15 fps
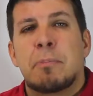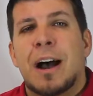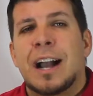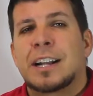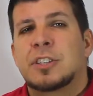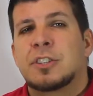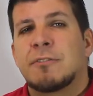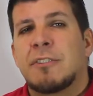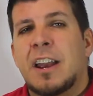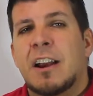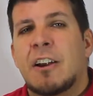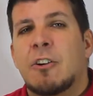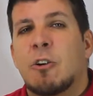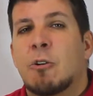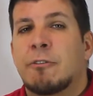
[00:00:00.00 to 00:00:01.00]
pockets of
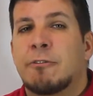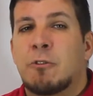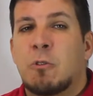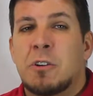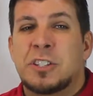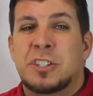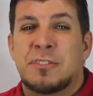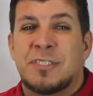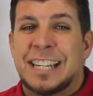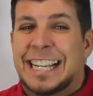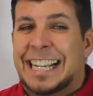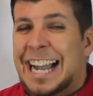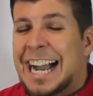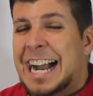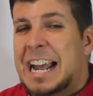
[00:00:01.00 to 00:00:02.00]
air or voids of
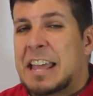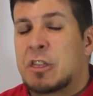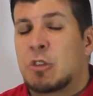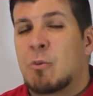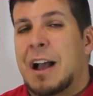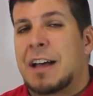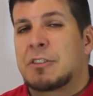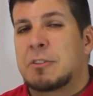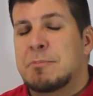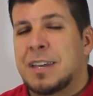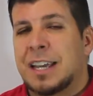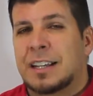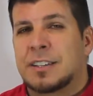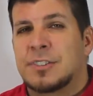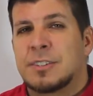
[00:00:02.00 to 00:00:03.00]
any kind throughout the
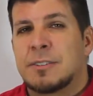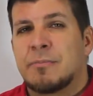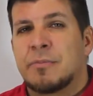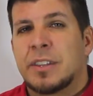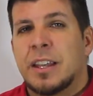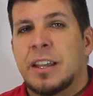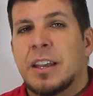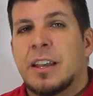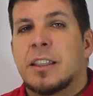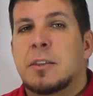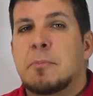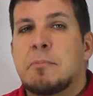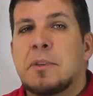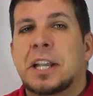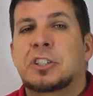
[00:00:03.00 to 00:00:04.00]
mix.
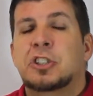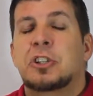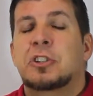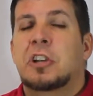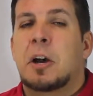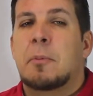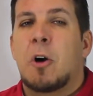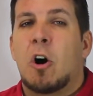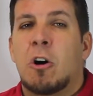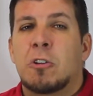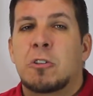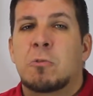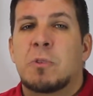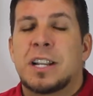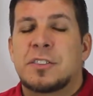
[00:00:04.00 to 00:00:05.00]
The mix should come
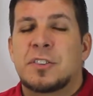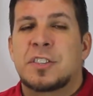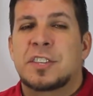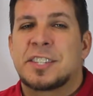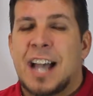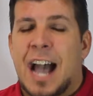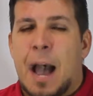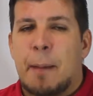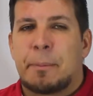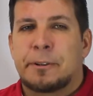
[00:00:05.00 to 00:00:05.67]
all the way to the top.